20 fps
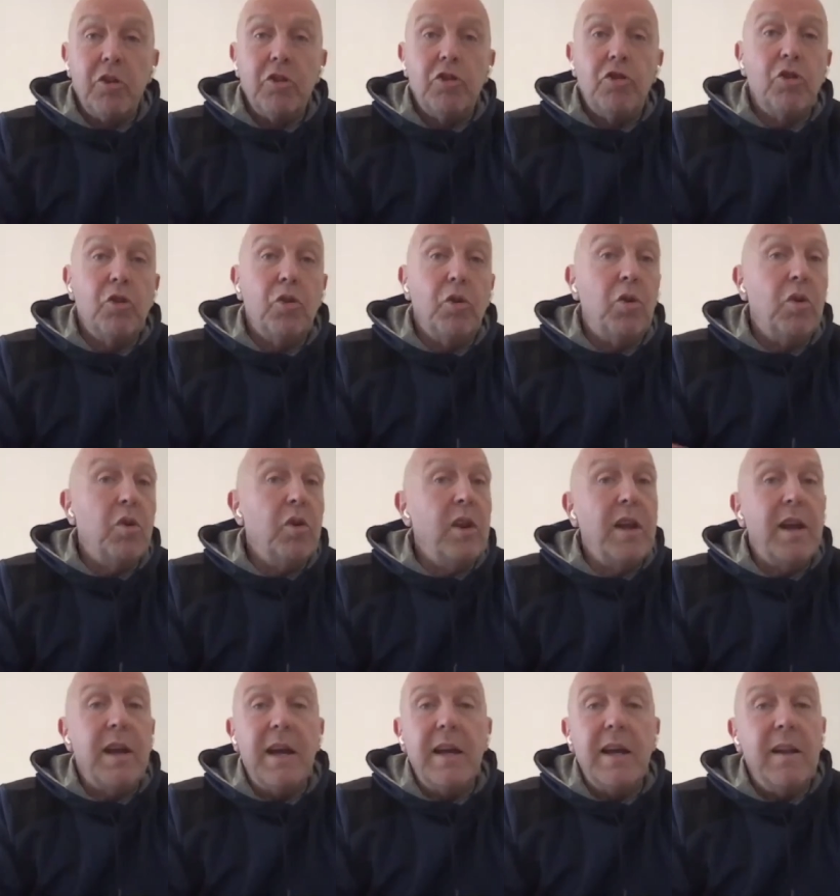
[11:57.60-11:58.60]
Sean
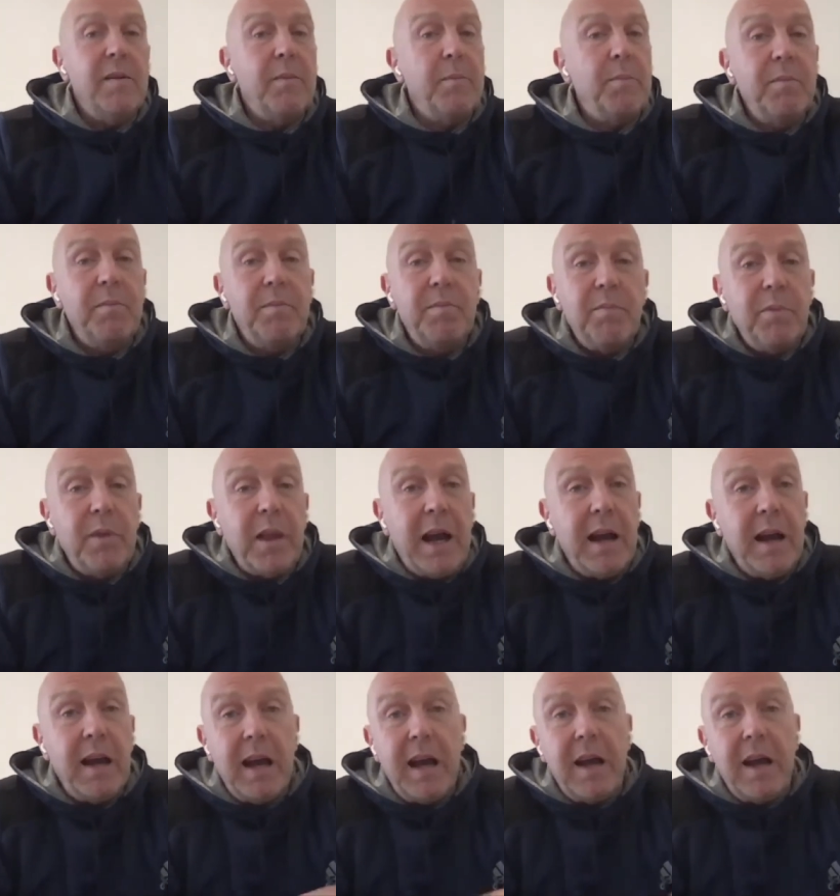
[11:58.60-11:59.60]
and
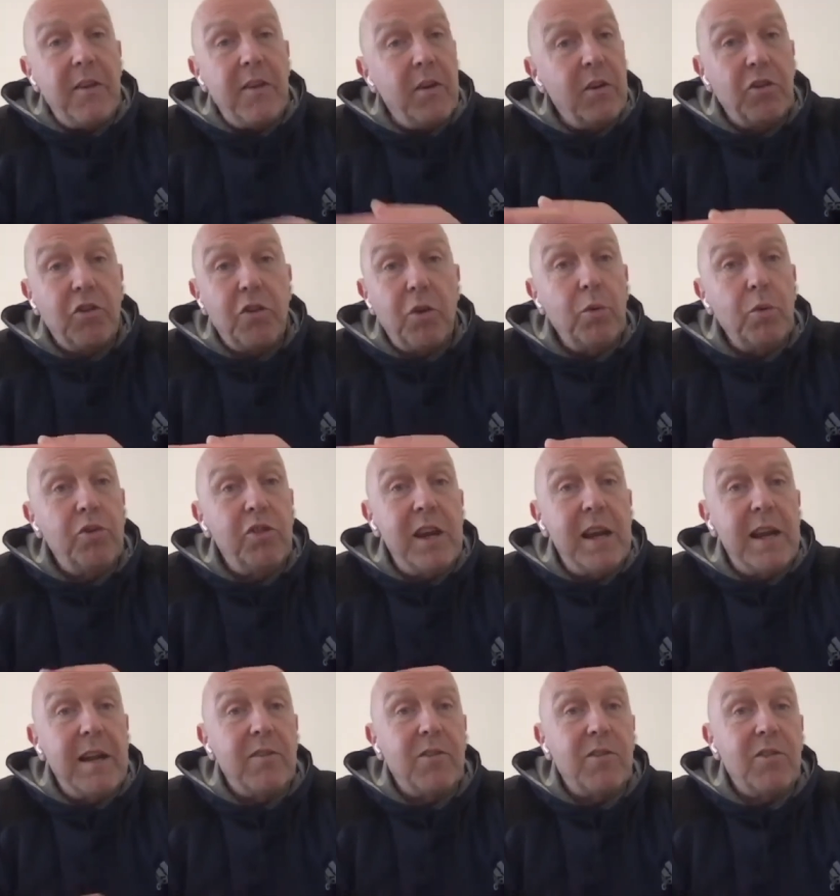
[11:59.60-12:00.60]
uh, other
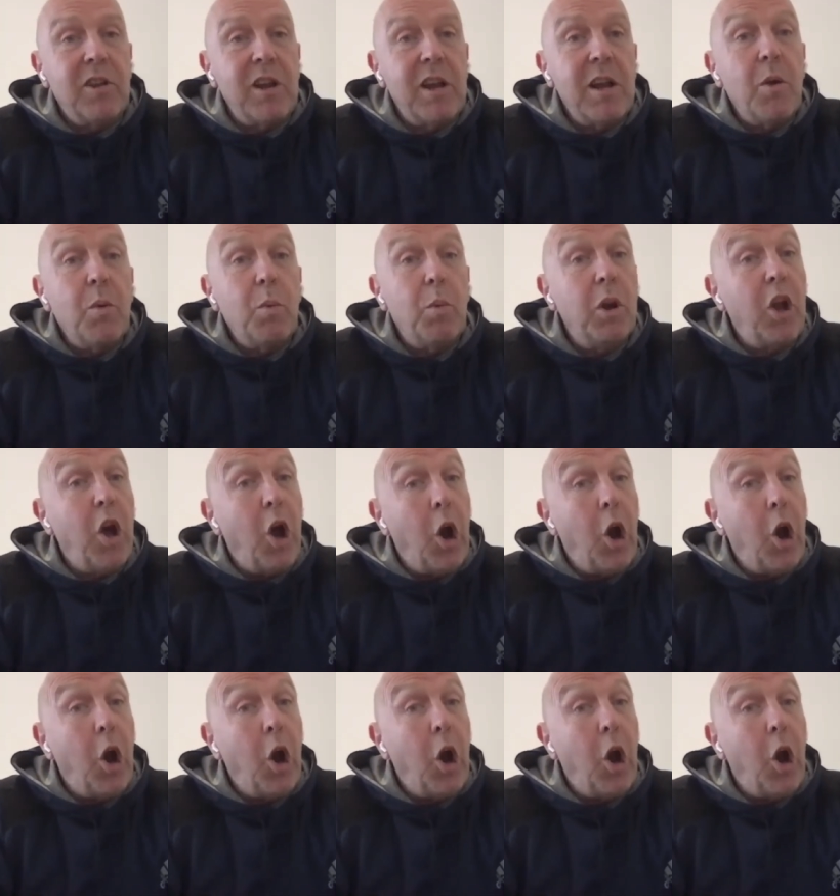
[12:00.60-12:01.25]
associates will